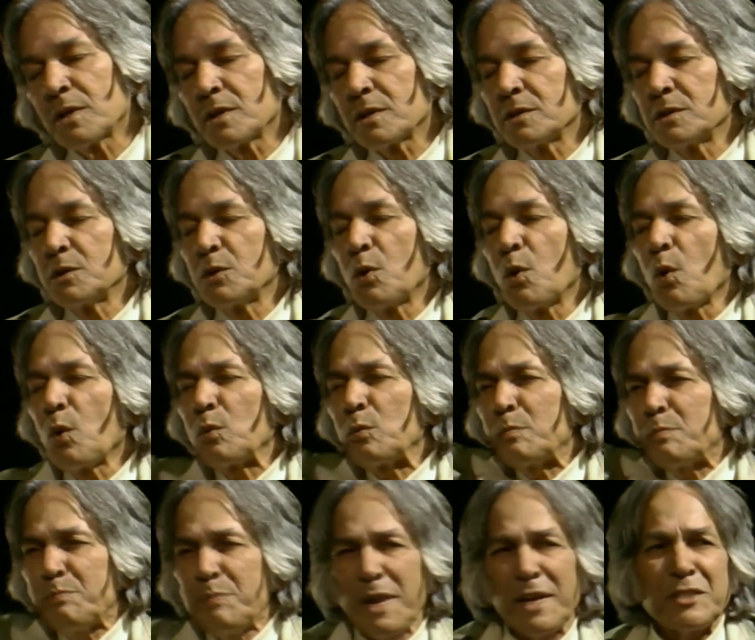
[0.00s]
the whole
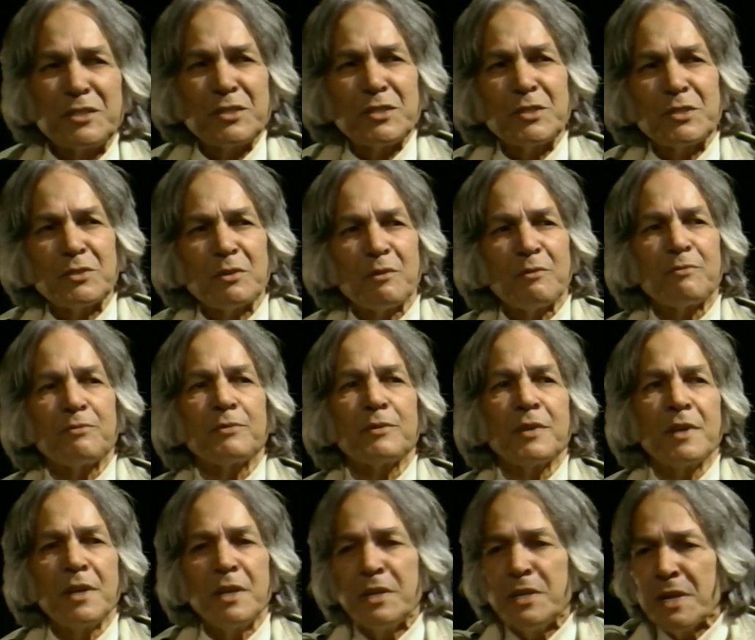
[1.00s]
basis of
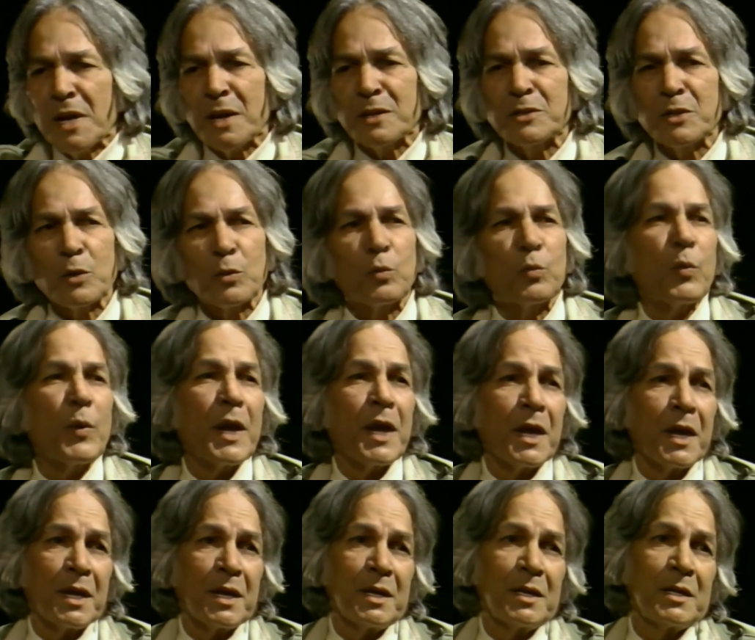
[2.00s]
any other
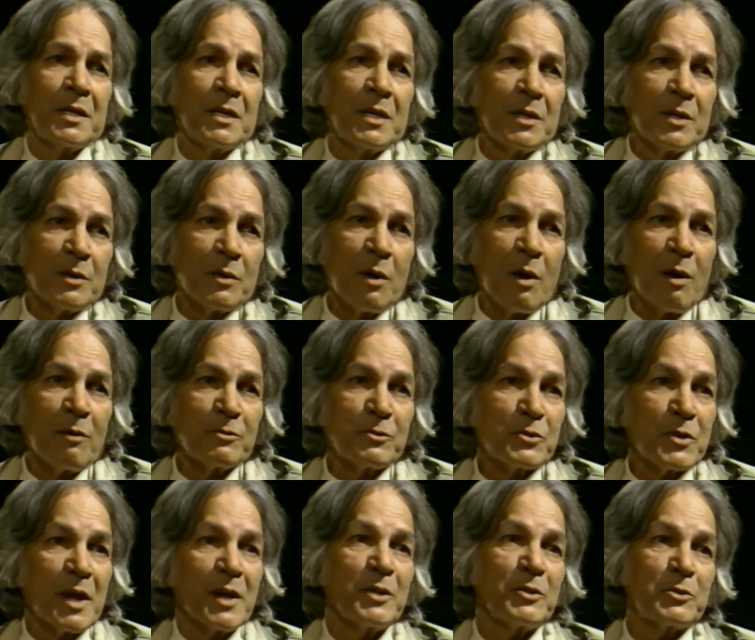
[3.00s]
way of
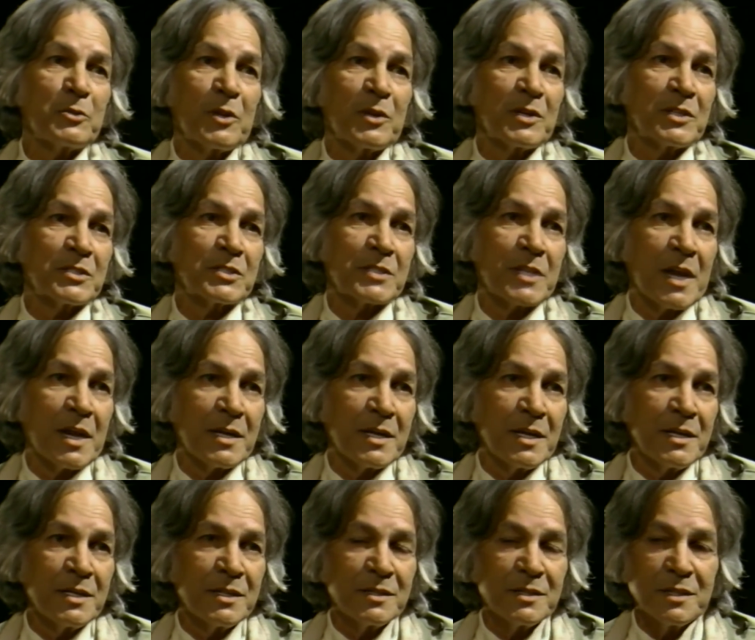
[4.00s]
trying to understand
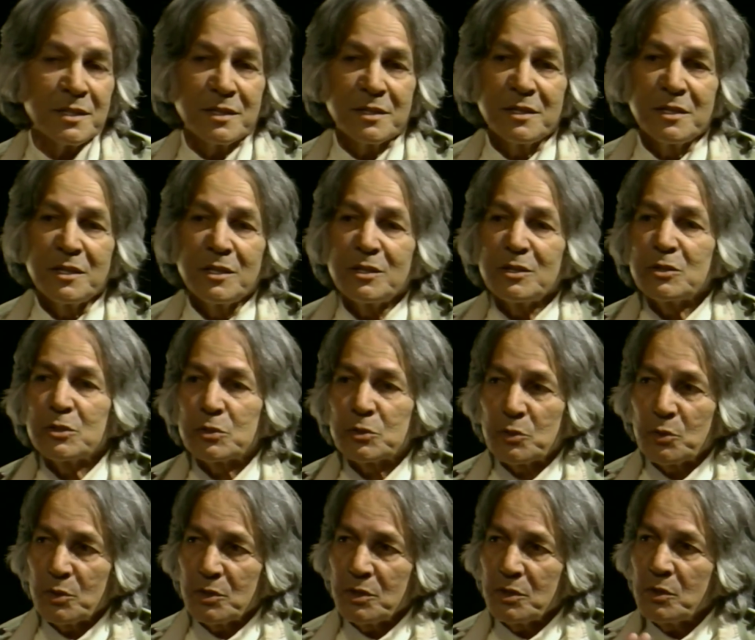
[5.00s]
anything.
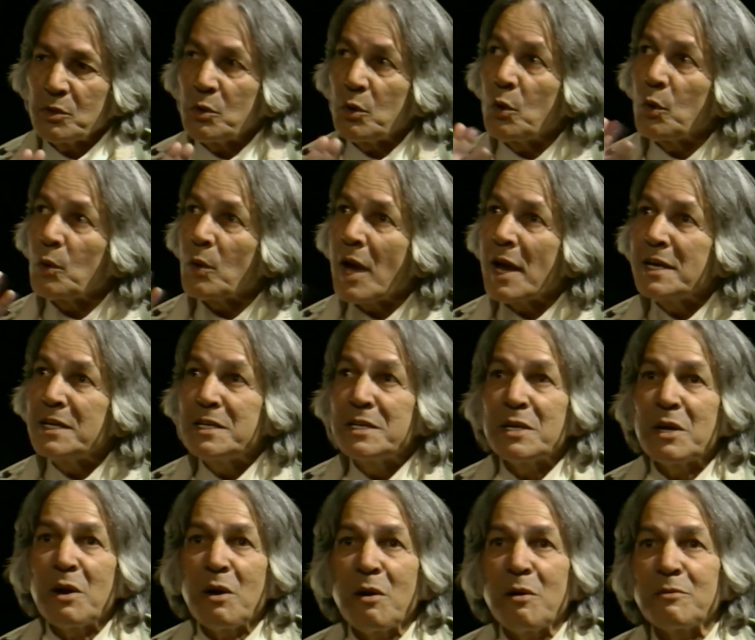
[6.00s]
So the whole
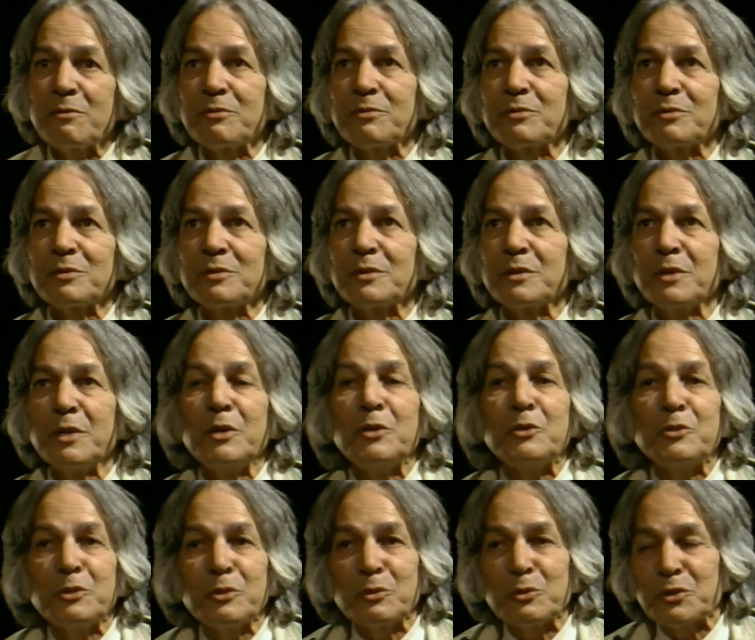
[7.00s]
idea of
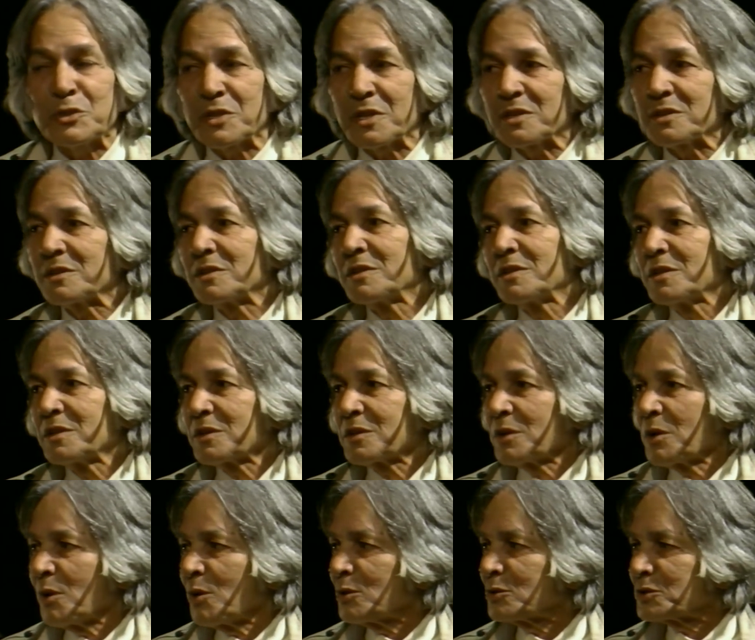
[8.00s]
intuition
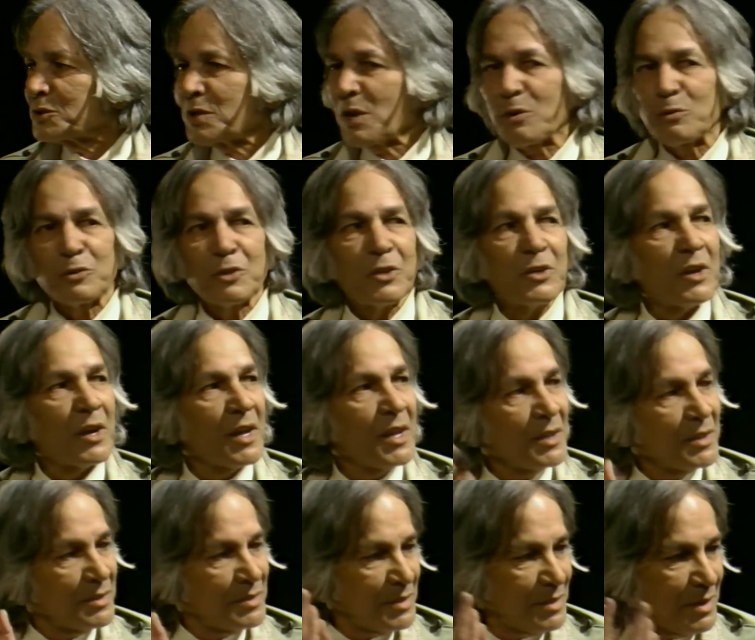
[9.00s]
goes down the
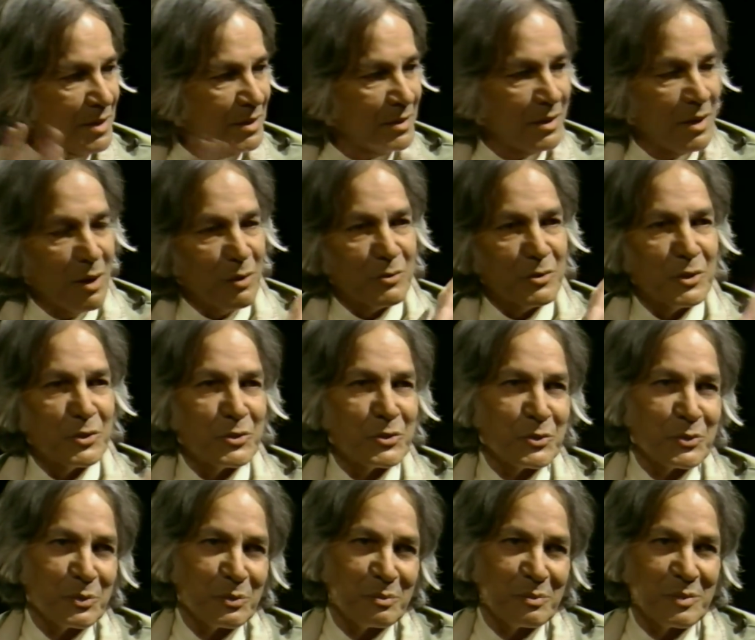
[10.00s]
drain and down the
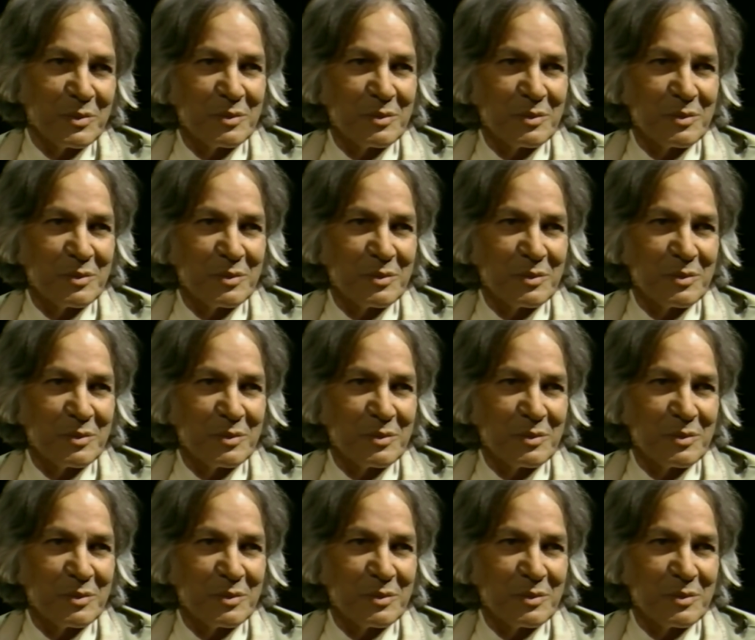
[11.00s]
tube.